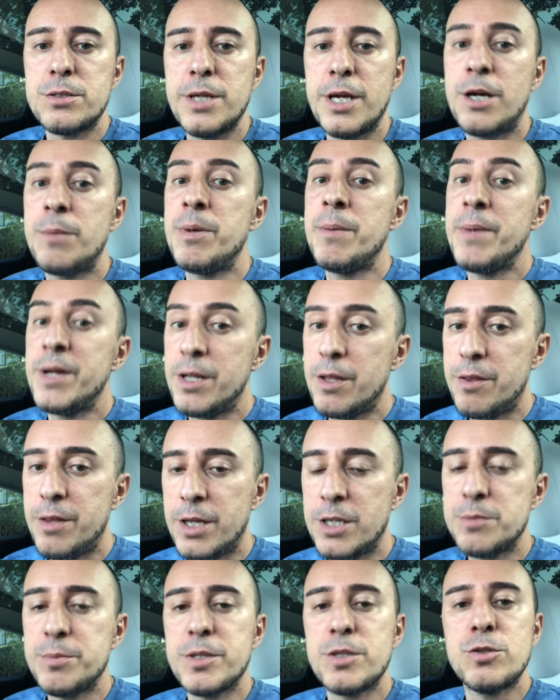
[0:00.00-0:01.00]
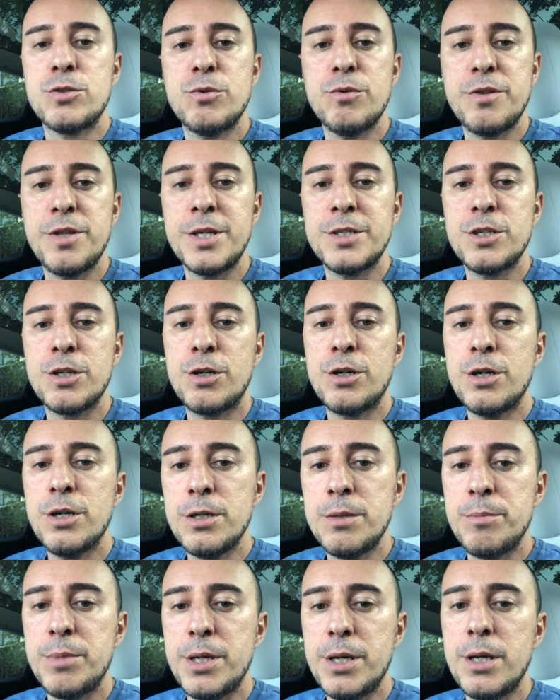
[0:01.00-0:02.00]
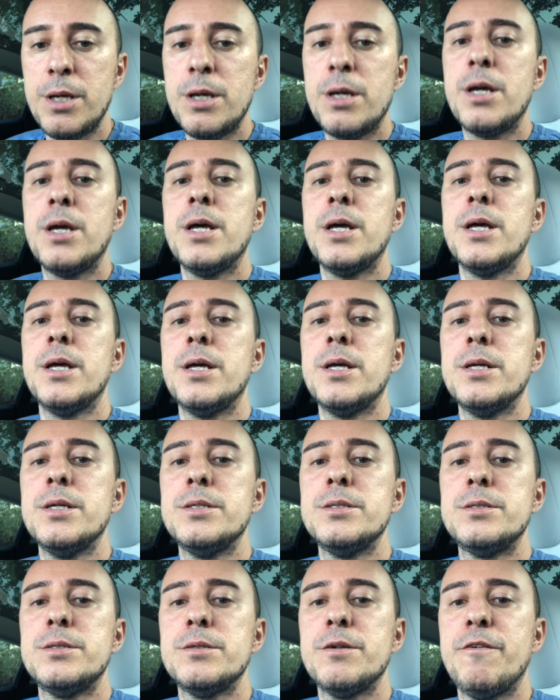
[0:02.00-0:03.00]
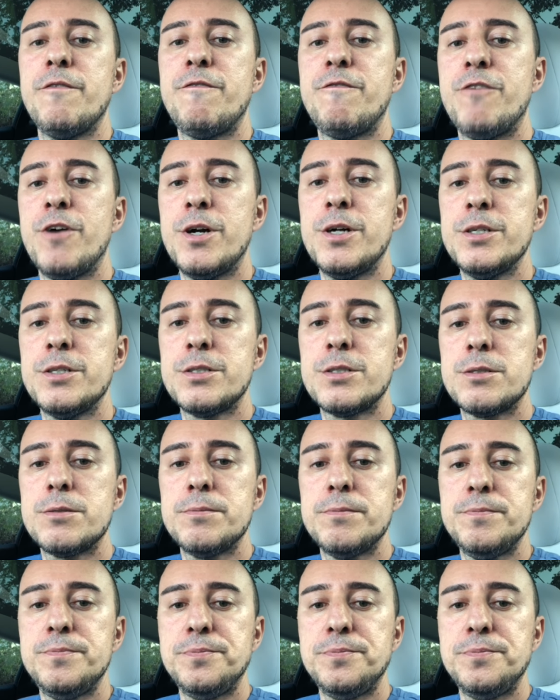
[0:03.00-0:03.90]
It could be many things, but the two things it could be is, first,